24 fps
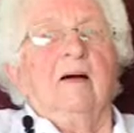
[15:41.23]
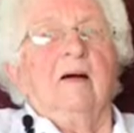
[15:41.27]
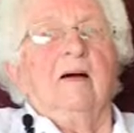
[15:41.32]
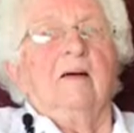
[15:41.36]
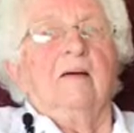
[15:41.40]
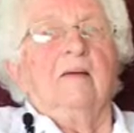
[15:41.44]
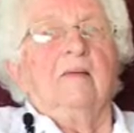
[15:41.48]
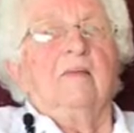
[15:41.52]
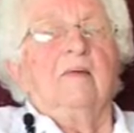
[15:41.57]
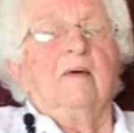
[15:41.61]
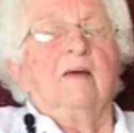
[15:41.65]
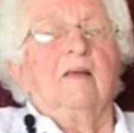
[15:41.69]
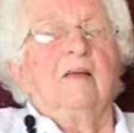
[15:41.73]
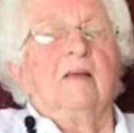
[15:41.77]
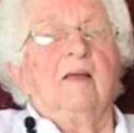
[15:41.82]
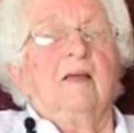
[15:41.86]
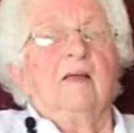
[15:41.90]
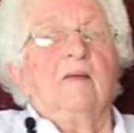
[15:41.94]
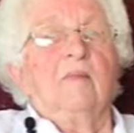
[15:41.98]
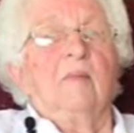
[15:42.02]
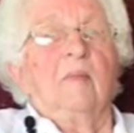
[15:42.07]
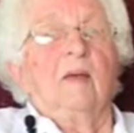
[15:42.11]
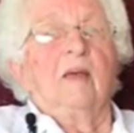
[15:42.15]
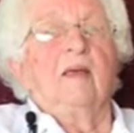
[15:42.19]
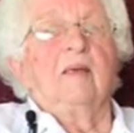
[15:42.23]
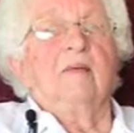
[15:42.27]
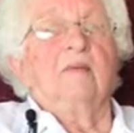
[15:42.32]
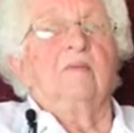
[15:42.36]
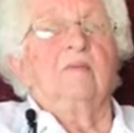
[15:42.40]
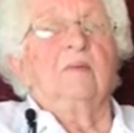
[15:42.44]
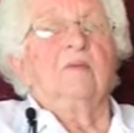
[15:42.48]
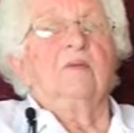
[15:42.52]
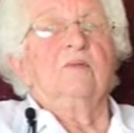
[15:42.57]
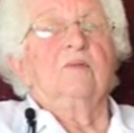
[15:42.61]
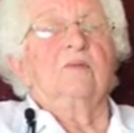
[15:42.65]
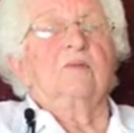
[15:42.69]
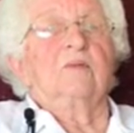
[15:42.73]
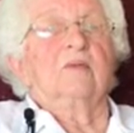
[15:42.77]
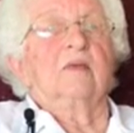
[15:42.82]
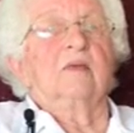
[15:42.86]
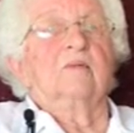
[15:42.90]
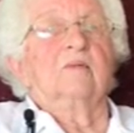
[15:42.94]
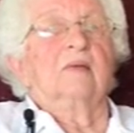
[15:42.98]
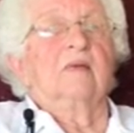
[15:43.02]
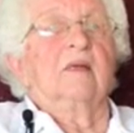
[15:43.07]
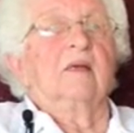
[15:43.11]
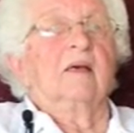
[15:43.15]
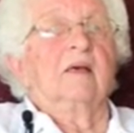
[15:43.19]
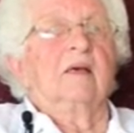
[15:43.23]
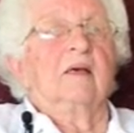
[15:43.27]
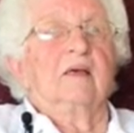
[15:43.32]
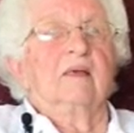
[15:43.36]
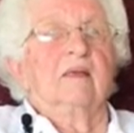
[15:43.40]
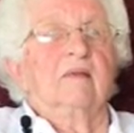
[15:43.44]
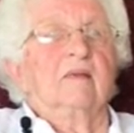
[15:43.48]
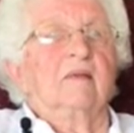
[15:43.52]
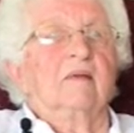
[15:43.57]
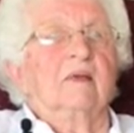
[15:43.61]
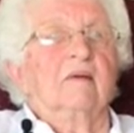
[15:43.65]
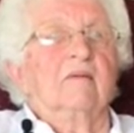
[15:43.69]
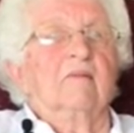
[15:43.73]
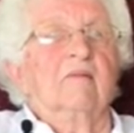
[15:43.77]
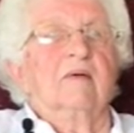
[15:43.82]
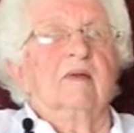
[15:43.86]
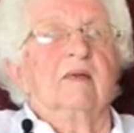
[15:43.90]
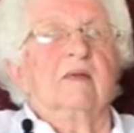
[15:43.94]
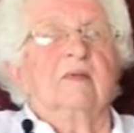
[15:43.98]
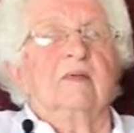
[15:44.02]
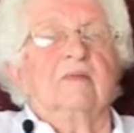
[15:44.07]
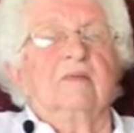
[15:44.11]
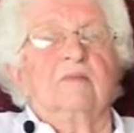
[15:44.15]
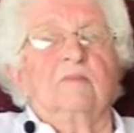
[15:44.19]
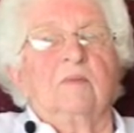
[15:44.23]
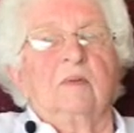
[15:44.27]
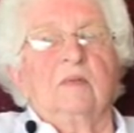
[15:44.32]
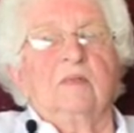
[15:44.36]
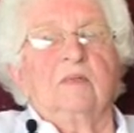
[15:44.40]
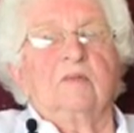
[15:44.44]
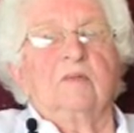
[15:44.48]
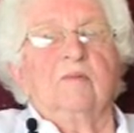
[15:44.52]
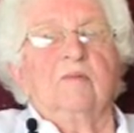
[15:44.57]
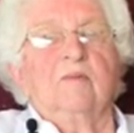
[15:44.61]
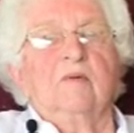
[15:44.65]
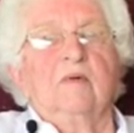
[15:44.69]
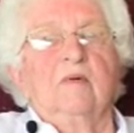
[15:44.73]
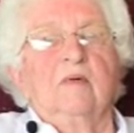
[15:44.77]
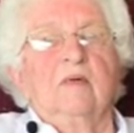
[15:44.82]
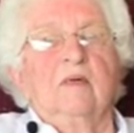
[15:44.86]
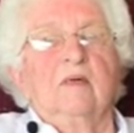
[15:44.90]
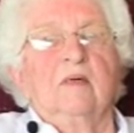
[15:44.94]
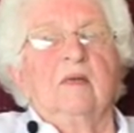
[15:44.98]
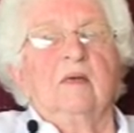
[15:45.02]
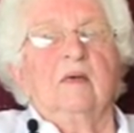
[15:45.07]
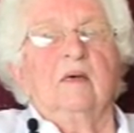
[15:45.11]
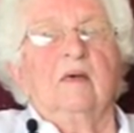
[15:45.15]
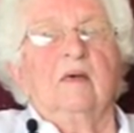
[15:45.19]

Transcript: Well, I like band music, but I can't think of any special one.